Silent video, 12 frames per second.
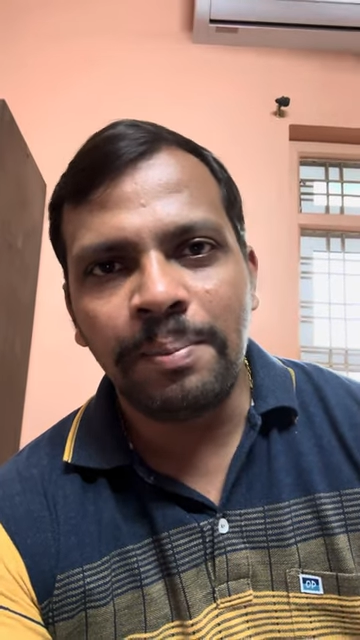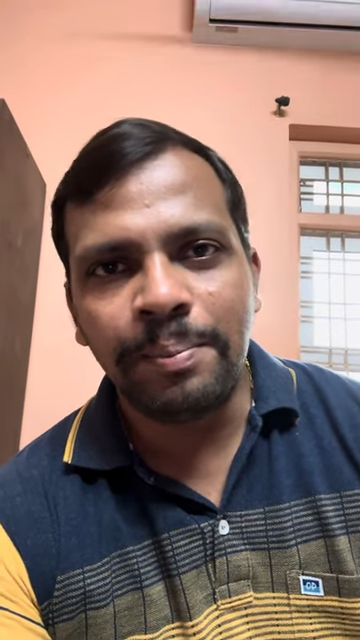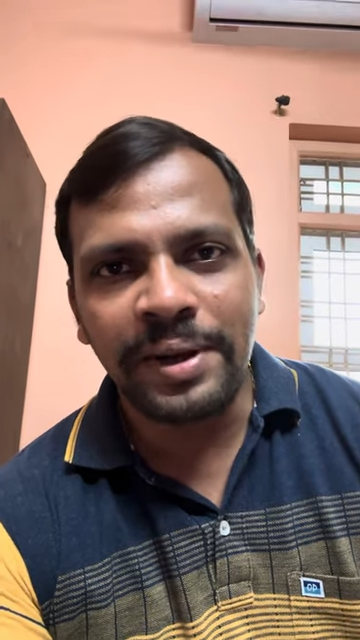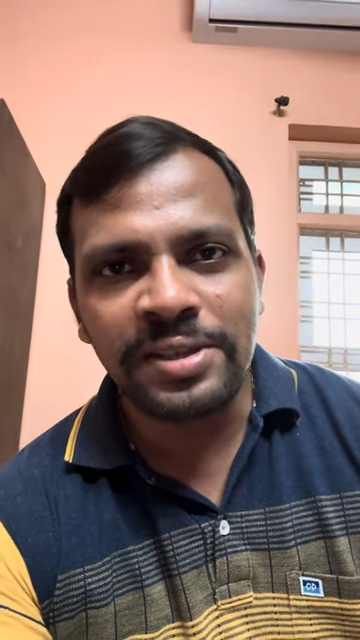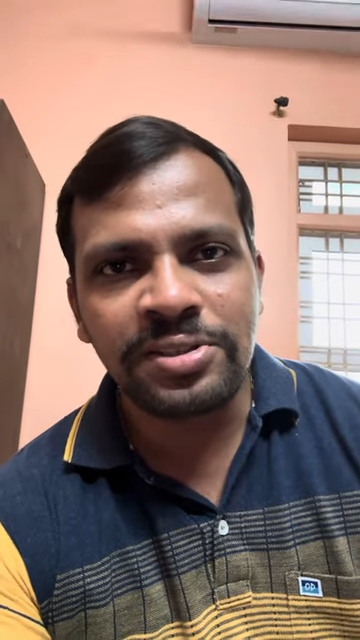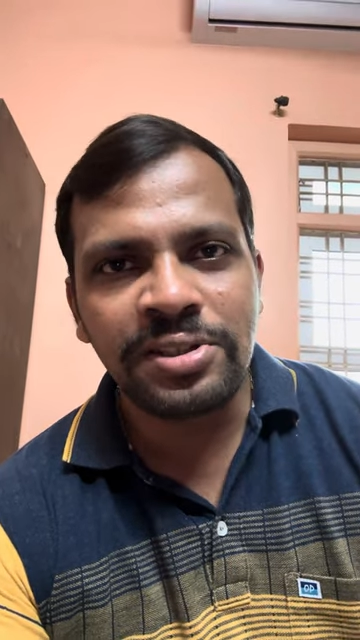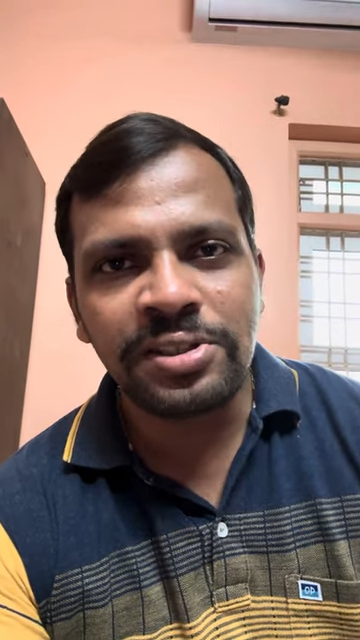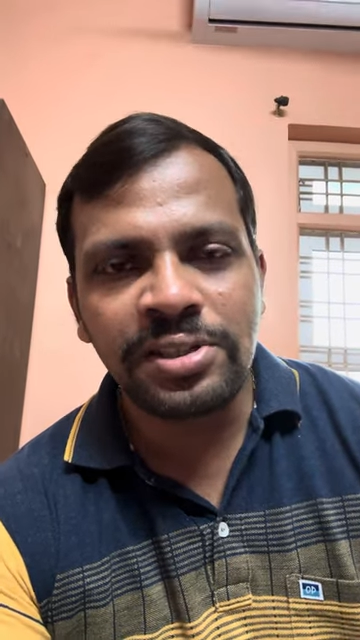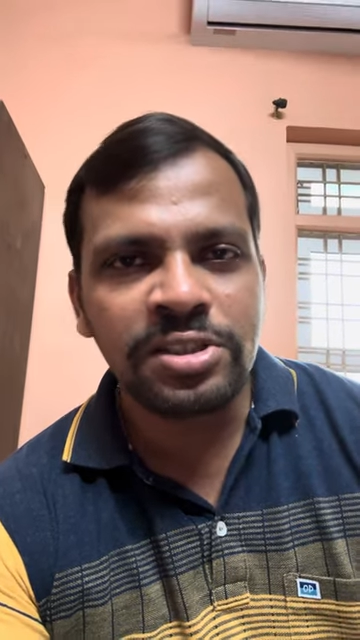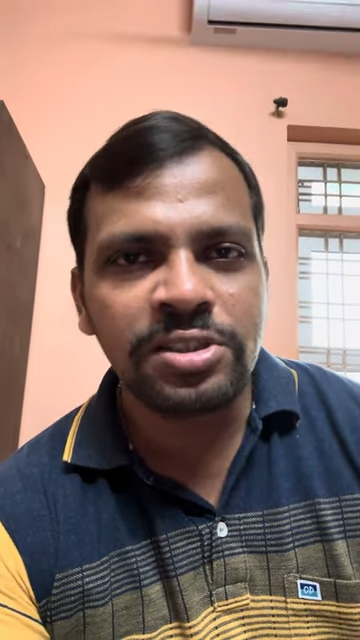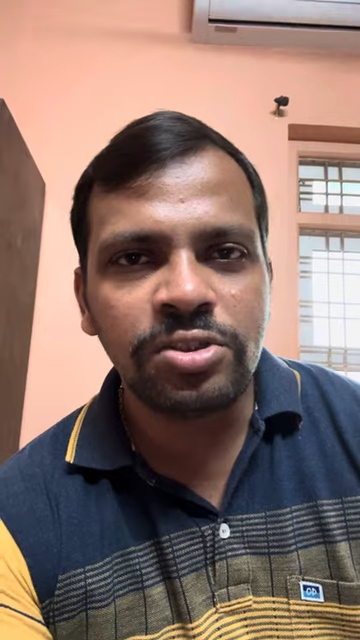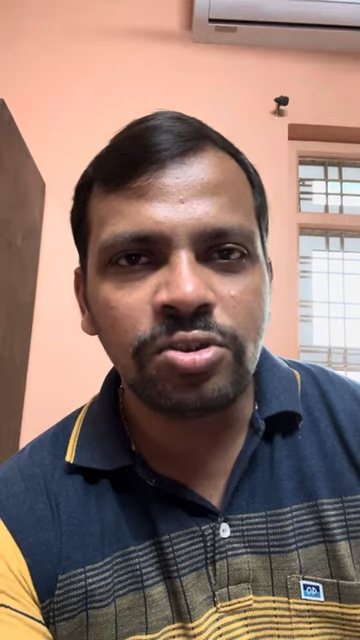
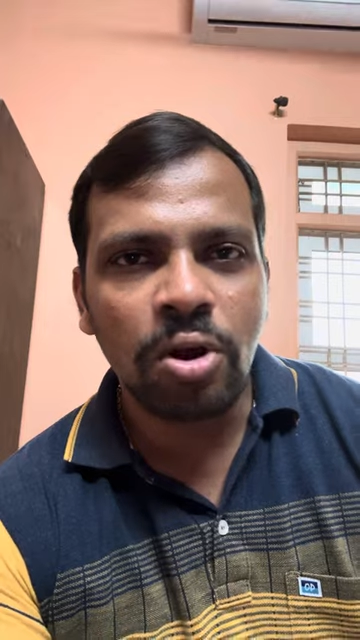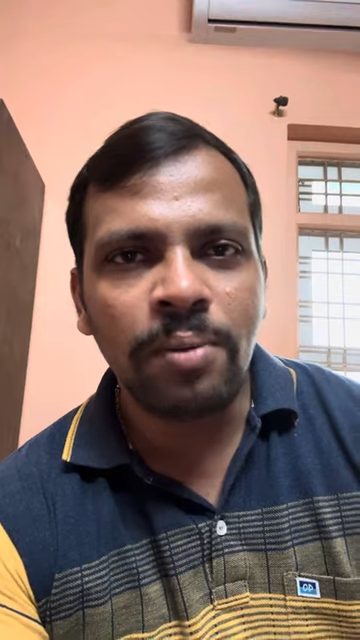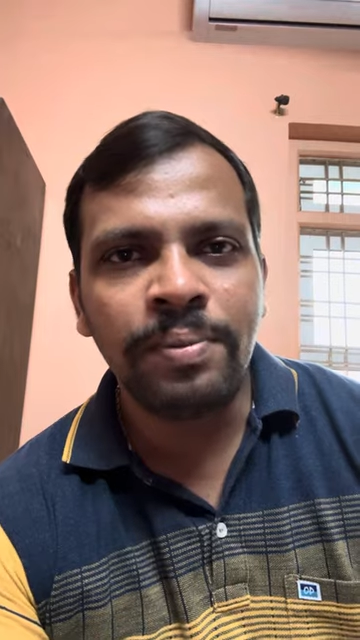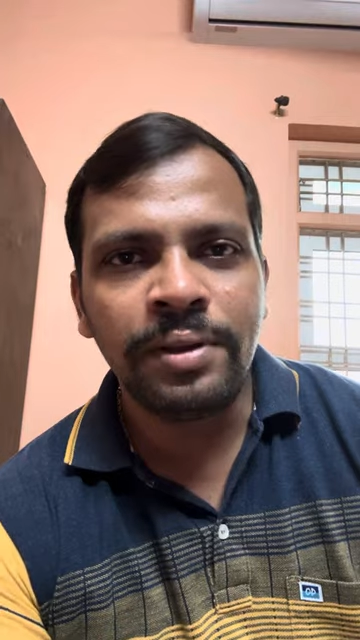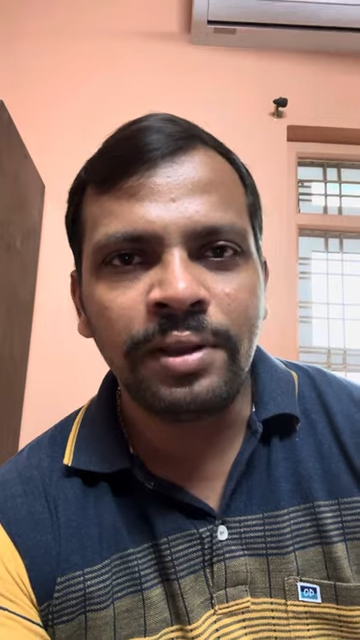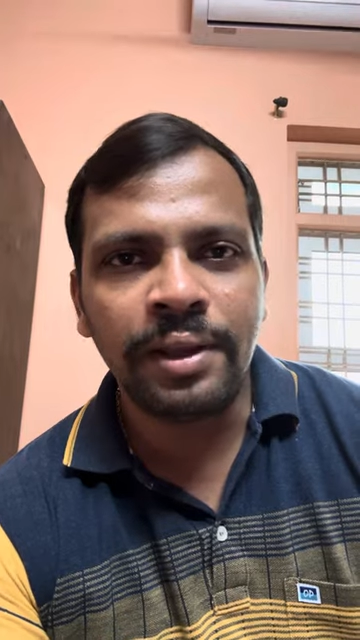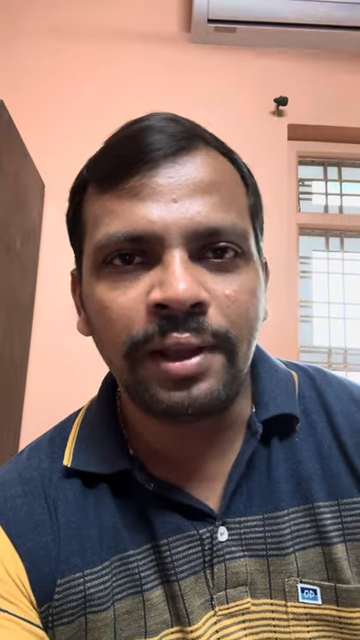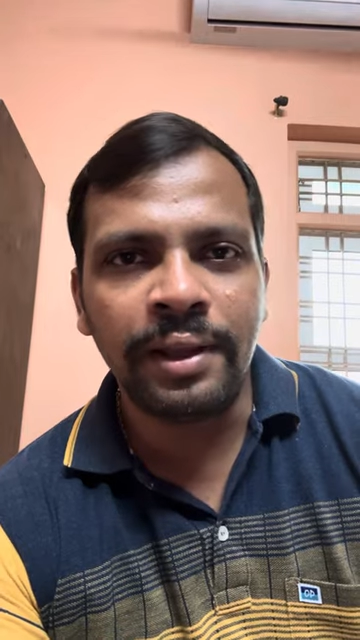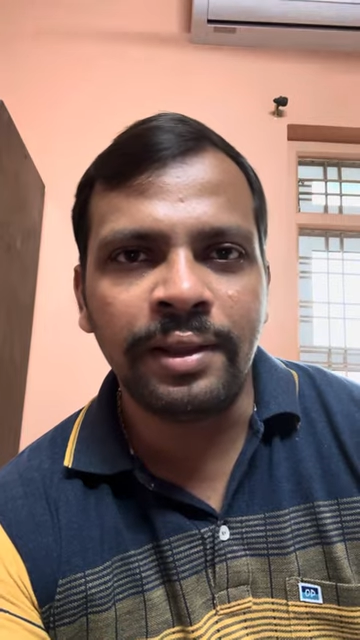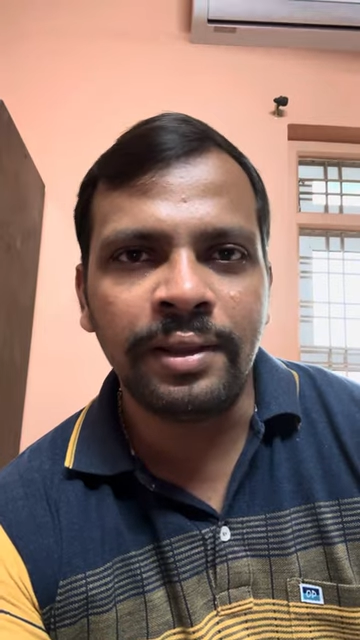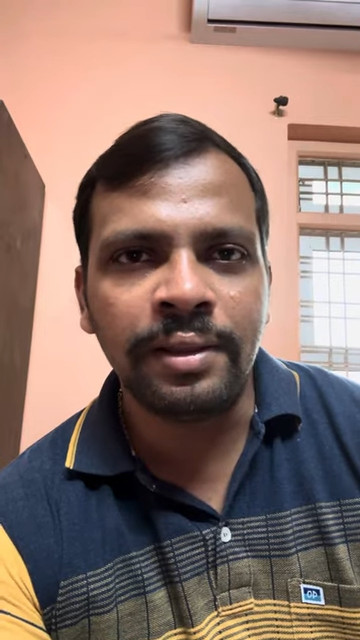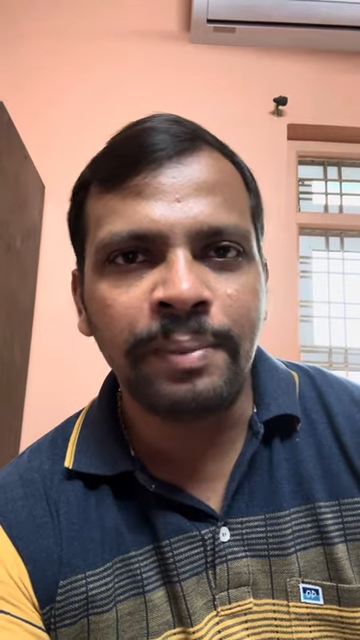prestigious job
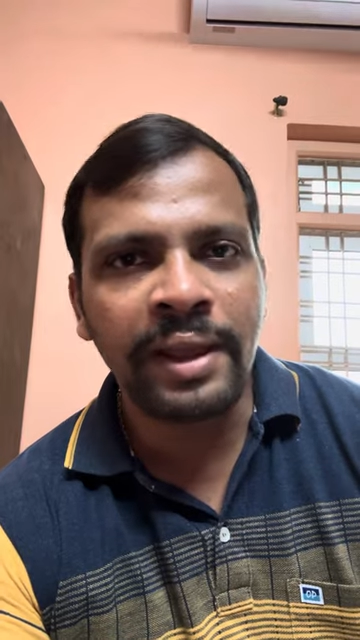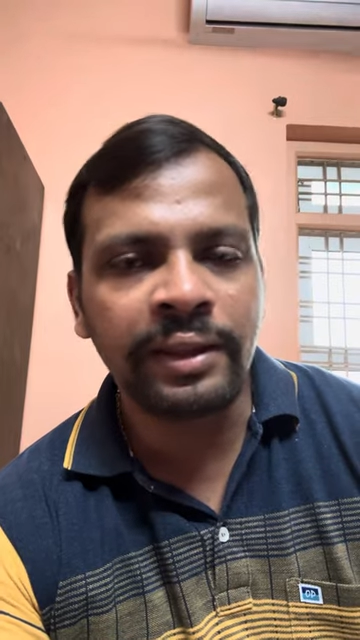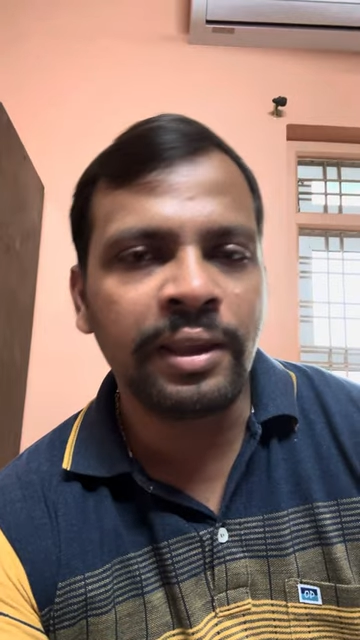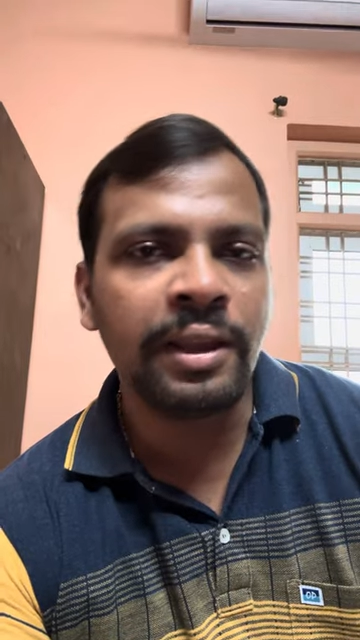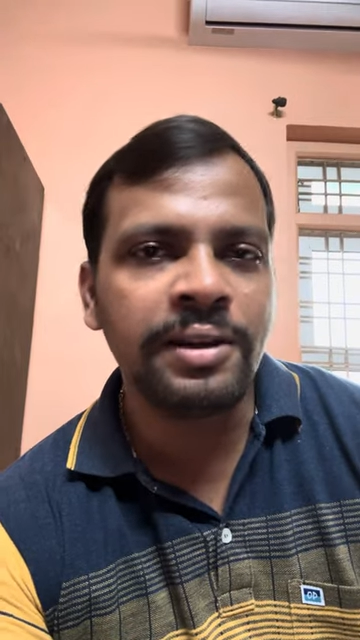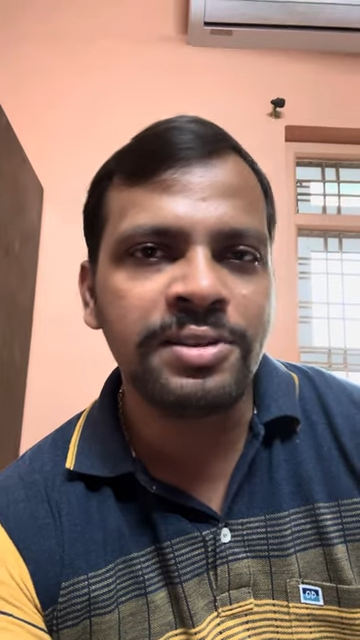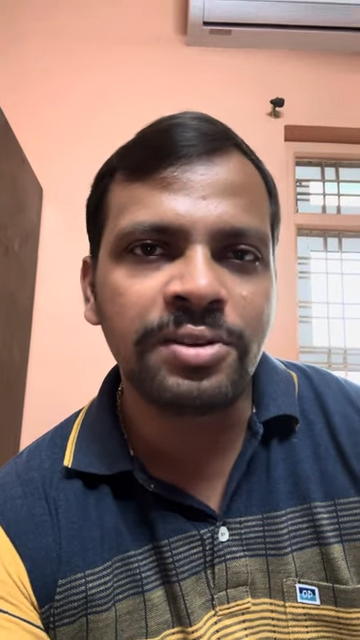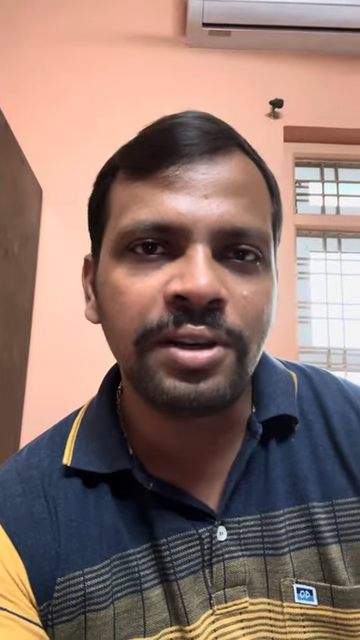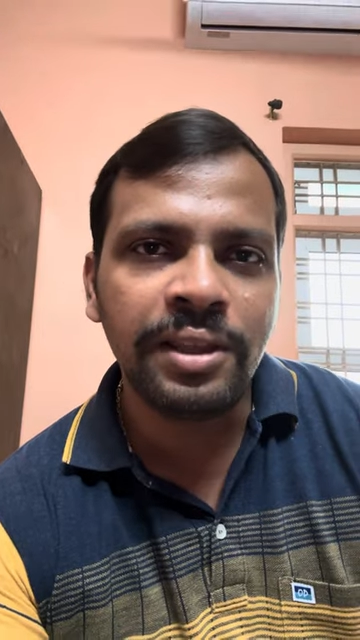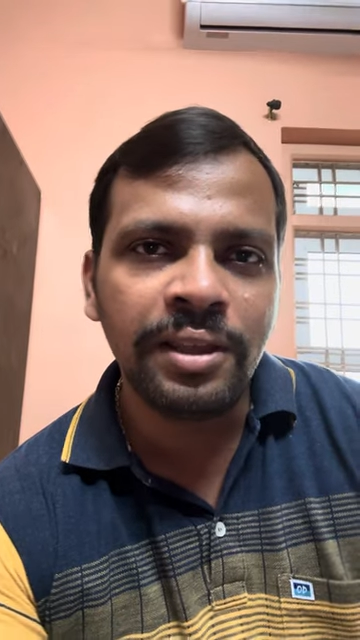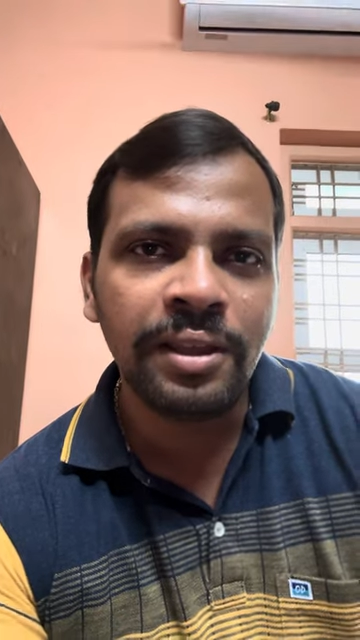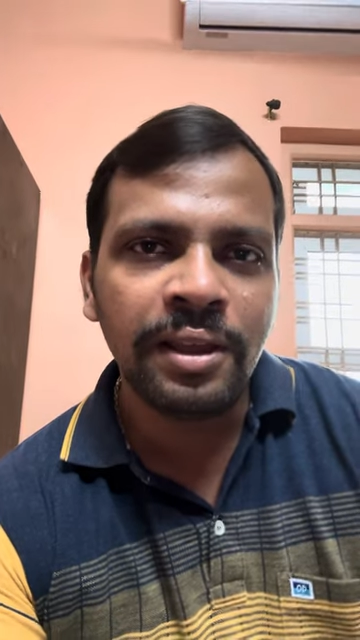in banking
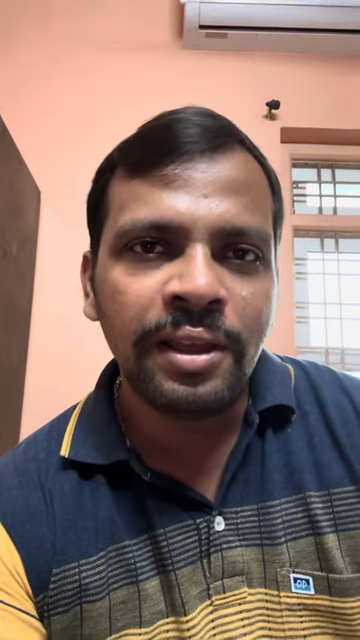industry.